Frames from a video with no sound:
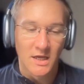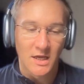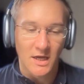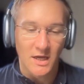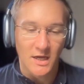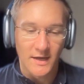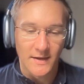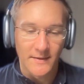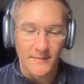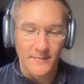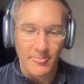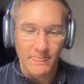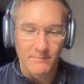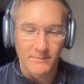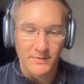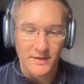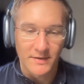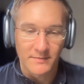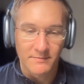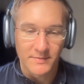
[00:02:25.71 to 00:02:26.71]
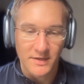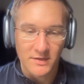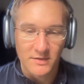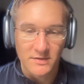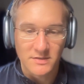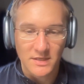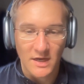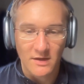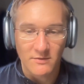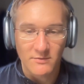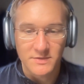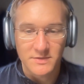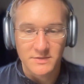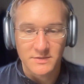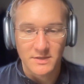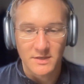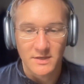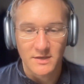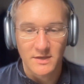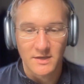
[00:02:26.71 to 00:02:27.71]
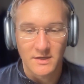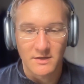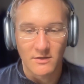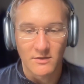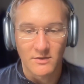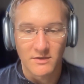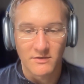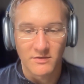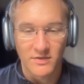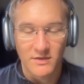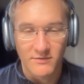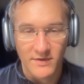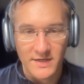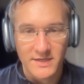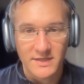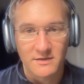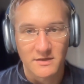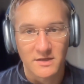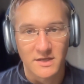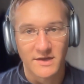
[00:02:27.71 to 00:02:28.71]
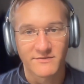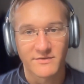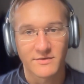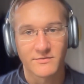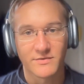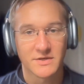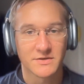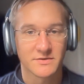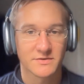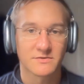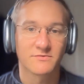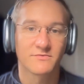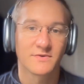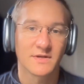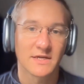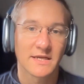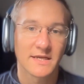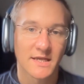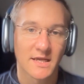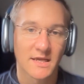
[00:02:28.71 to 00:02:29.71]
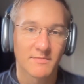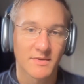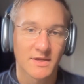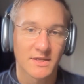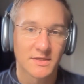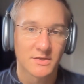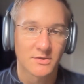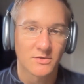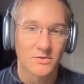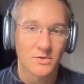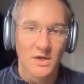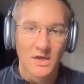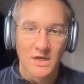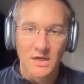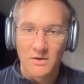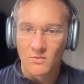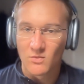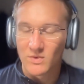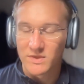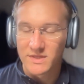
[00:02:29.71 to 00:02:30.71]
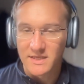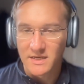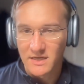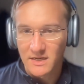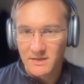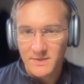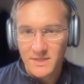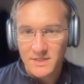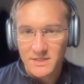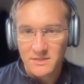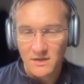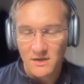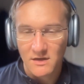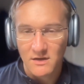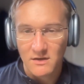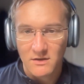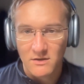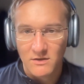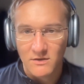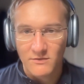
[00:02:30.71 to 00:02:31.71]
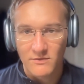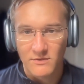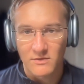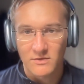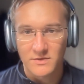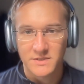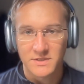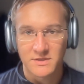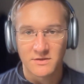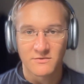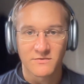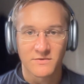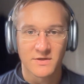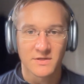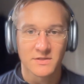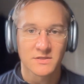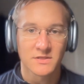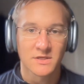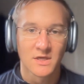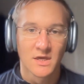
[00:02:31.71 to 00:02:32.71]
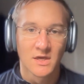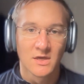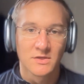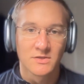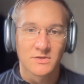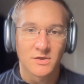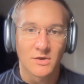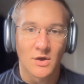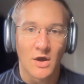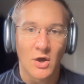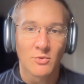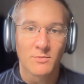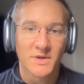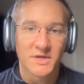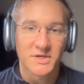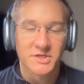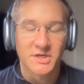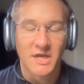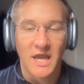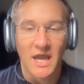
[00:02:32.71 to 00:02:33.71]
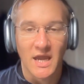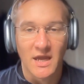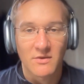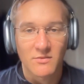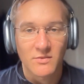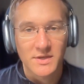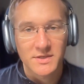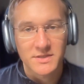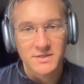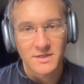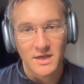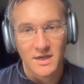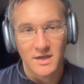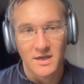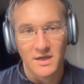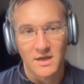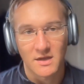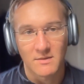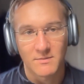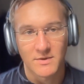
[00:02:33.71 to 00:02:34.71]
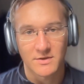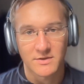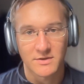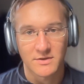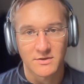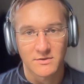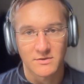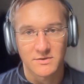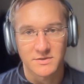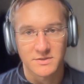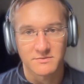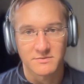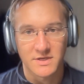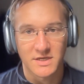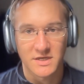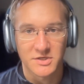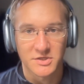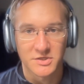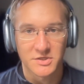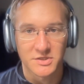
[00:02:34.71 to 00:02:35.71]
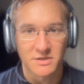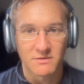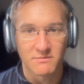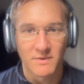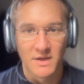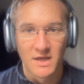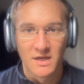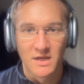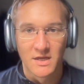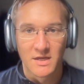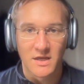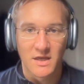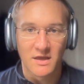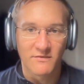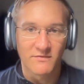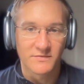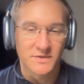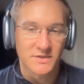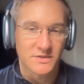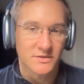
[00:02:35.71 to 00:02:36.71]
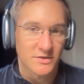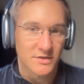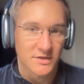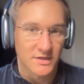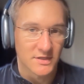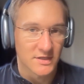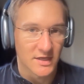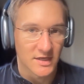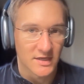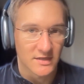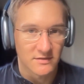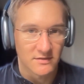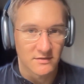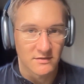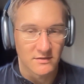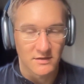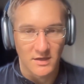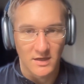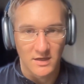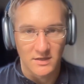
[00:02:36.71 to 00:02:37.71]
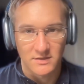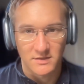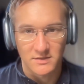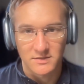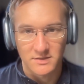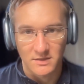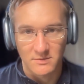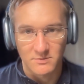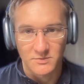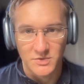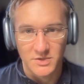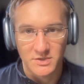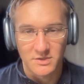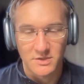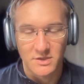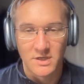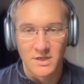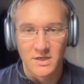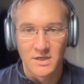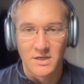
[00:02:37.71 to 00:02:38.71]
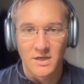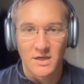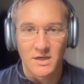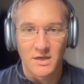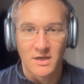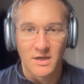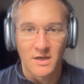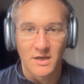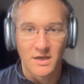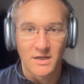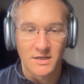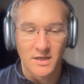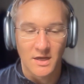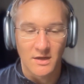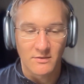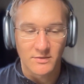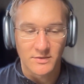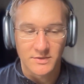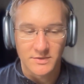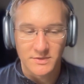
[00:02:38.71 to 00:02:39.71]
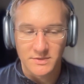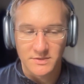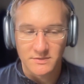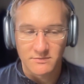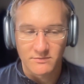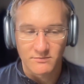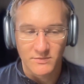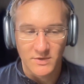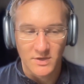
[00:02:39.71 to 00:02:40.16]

But because I was on the theoretical level, we drilled really deep into what the limits are of causal inference. So how much can we say about a causal relationship given certain data and assumption? And that was,